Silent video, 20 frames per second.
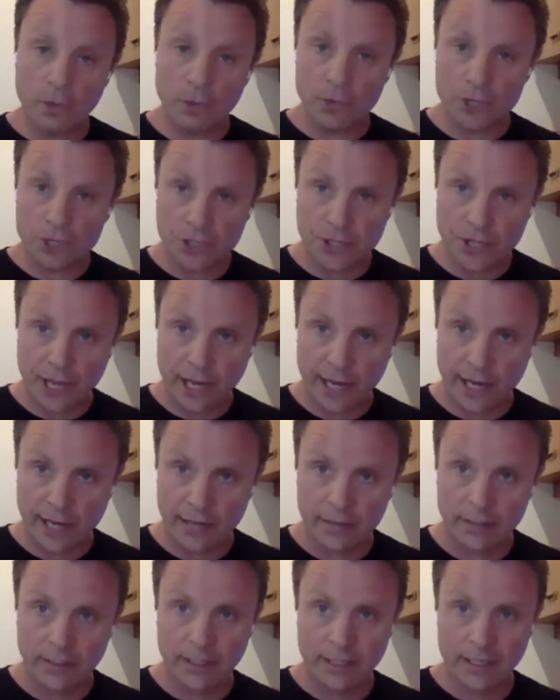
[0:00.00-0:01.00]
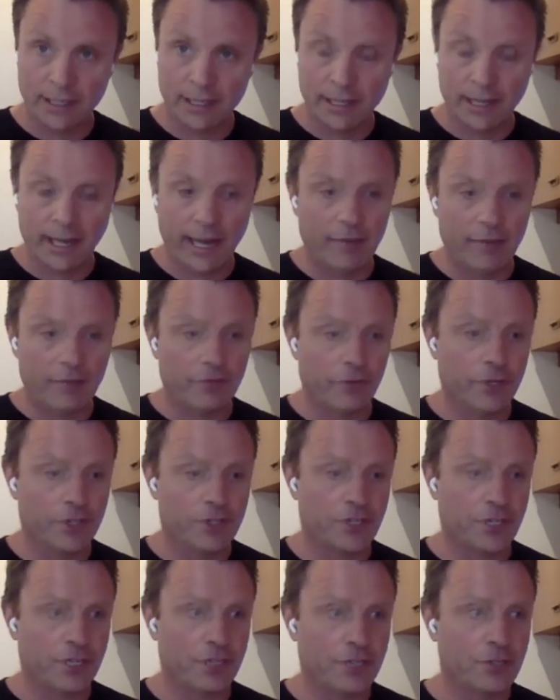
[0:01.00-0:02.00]
which is our
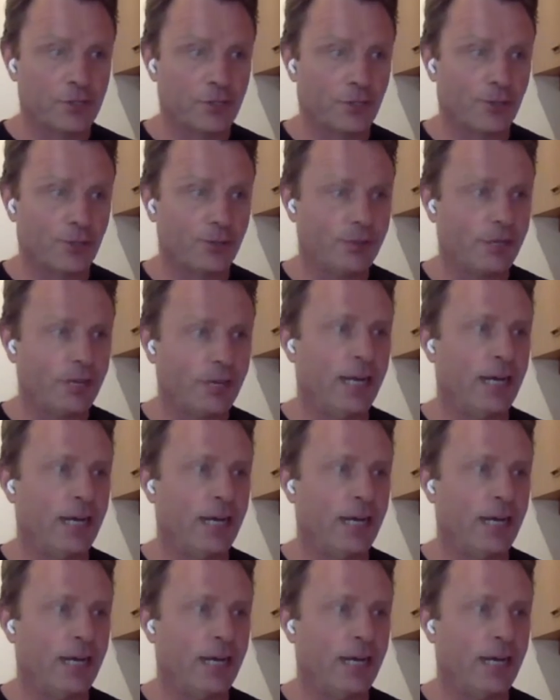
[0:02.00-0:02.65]
first install.